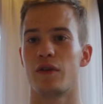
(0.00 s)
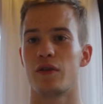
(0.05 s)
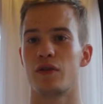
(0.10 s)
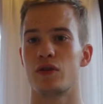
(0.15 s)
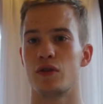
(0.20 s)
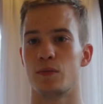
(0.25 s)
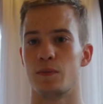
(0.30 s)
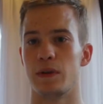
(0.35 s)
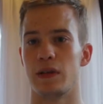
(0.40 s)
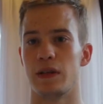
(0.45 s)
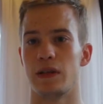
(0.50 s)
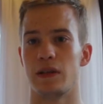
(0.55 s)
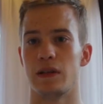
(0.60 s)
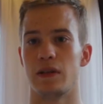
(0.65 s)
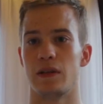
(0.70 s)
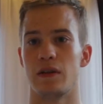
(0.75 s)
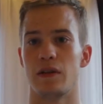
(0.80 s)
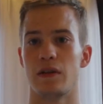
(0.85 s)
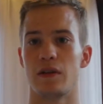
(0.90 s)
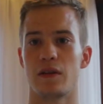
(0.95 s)
to
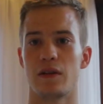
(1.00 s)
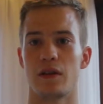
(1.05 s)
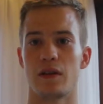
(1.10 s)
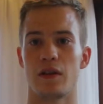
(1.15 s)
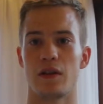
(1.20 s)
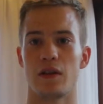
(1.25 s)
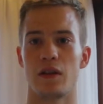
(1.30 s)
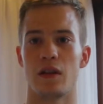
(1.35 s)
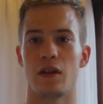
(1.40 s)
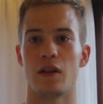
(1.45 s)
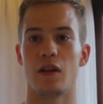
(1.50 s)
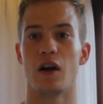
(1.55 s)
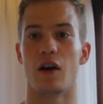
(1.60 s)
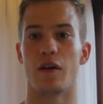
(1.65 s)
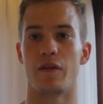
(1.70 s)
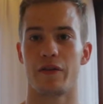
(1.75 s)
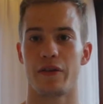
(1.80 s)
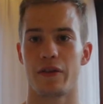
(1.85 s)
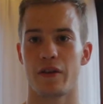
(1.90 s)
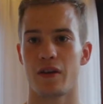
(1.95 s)
be
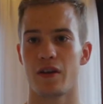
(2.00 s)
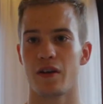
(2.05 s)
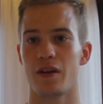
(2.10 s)
loved,